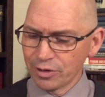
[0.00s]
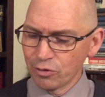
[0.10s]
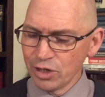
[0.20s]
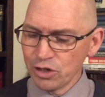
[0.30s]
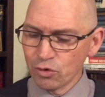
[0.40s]

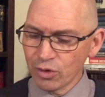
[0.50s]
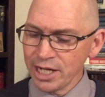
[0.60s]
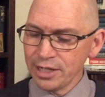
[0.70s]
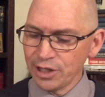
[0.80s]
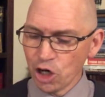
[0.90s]
when you
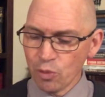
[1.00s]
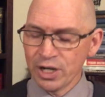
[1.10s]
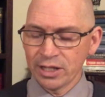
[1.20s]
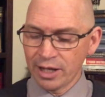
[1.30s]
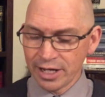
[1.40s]
read the
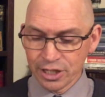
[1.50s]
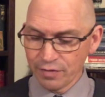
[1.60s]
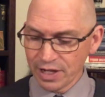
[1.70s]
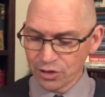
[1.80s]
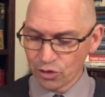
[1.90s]
opening lines of
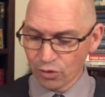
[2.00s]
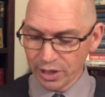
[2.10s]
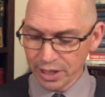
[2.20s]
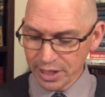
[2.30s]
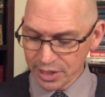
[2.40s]
that
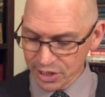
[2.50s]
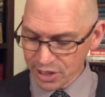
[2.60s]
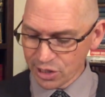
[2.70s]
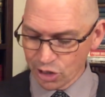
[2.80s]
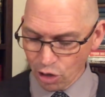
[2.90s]
story, it's
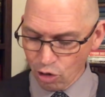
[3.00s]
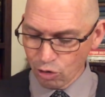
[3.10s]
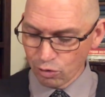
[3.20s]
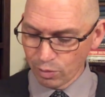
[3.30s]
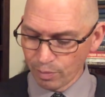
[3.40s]
just
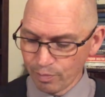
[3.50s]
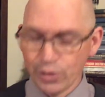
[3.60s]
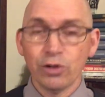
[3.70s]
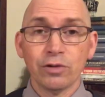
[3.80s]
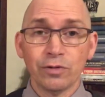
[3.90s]
so
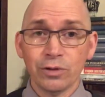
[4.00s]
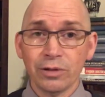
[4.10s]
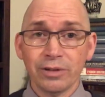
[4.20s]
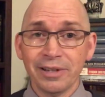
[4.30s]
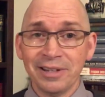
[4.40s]

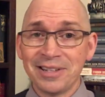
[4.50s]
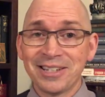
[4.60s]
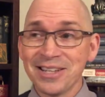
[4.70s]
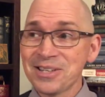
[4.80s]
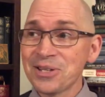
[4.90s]
beautiful. And
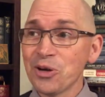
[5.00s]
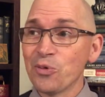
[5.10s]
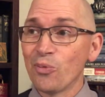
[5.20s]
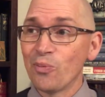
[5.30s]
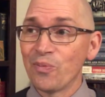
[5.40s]
it's just
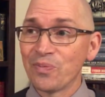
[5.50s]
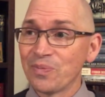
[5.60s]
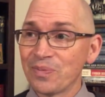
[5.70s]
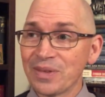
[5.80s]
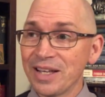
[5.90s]
so,
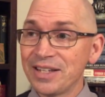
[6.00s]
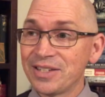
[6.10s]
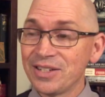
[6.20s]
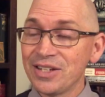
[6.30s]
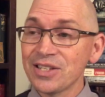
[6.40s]

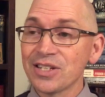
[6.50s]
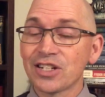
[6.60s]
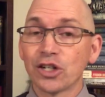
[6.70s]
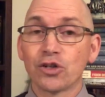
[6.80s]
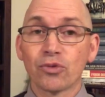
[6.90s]
it's just
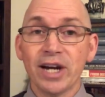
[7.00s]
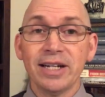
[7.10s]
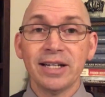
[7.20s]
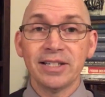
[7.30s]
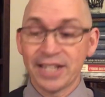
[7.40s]
such a
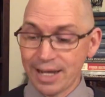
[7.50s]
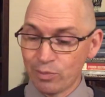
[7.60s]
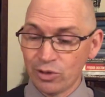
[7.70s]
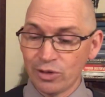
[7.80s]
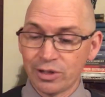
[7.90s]
great
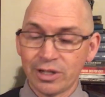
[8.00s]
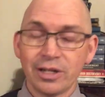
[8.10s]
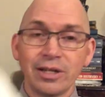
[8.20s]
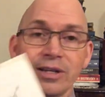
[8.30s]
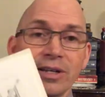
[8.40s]
example
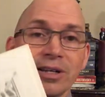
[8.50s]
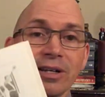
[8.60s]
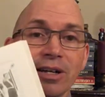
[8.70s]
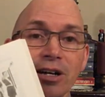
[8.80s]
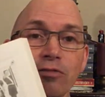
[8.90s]

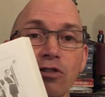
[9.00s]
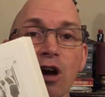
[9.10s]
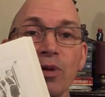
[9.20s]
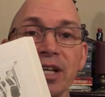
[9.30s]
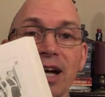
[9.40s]
of Robert E.